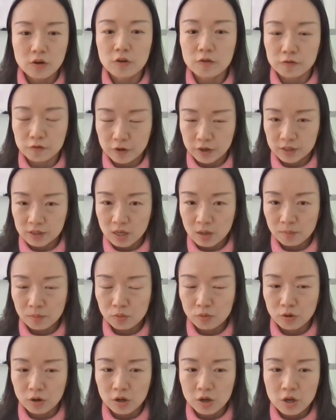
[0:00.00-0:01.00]
For
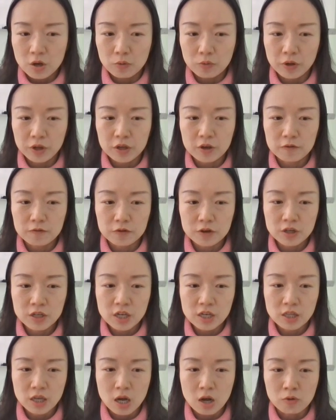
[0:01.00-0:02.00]
example, we
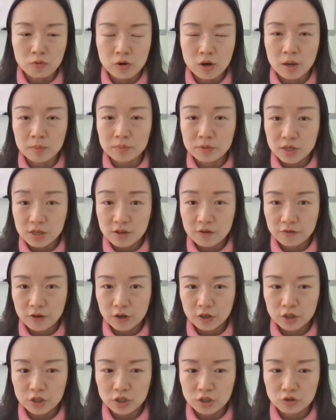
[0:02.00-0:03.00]
converted our objective
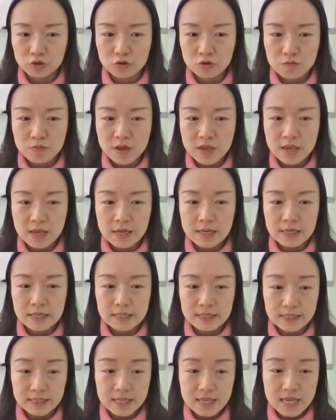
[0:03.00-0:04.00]
function to be
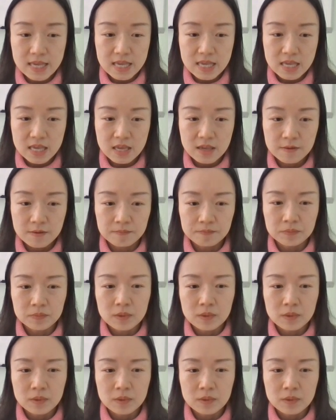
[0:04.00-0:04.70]
z